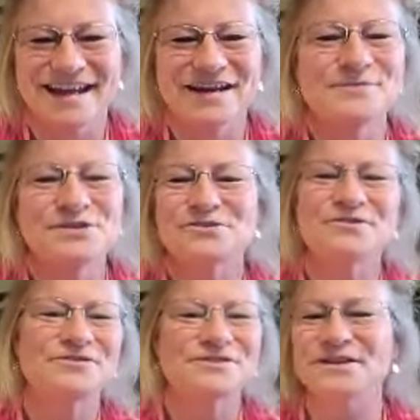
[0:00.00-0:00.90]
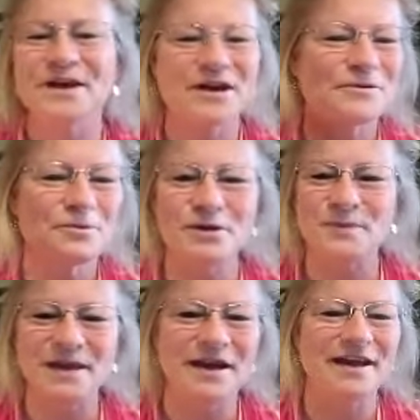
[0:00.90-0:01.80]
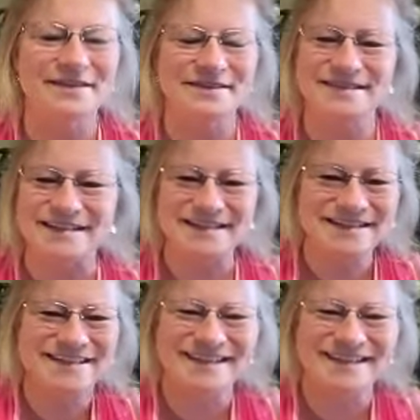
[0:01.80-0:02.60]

And I'm sure there's a lot of work behind the scenes